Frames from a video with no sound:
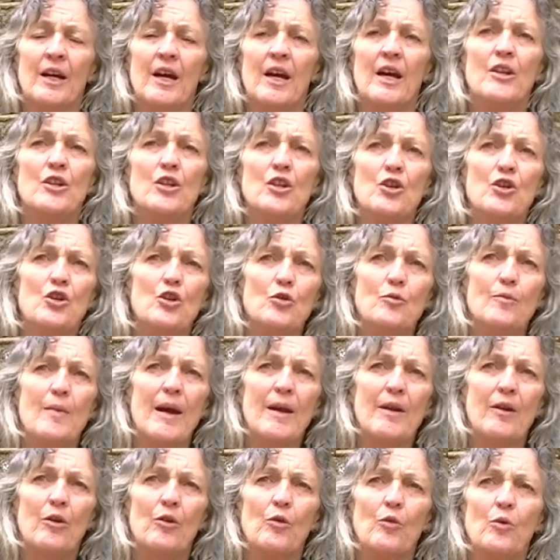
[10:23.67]
and the new
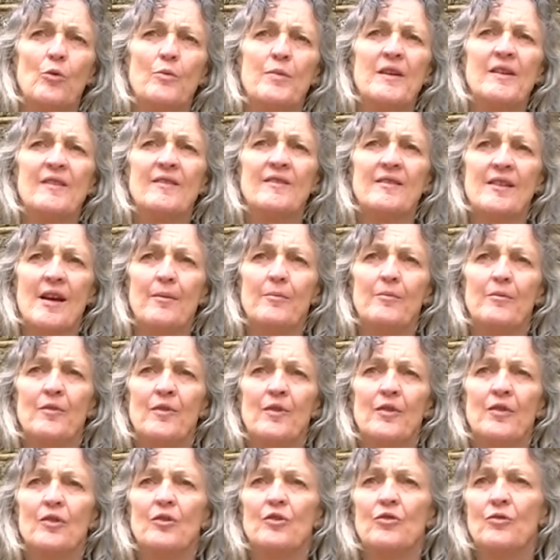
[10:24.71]
meadow will be stumped,